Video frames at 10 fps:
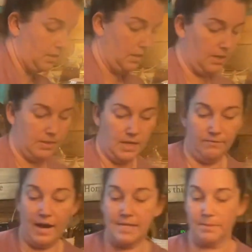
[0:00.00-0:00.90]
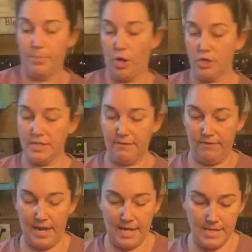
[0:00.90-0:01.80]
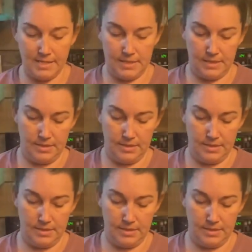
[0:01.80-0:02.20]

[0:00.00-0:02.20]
And then I've got some parsley flakes,